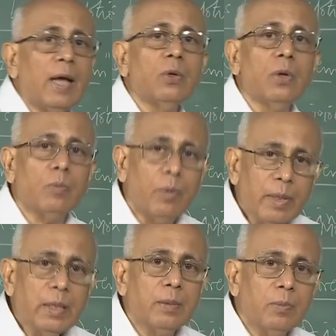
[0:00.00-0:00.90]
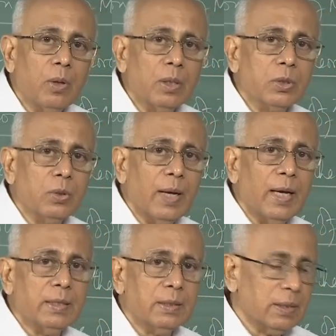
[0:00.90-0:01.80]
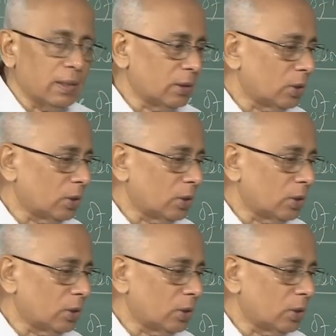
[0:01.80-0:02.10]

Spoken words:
angular momentum also has a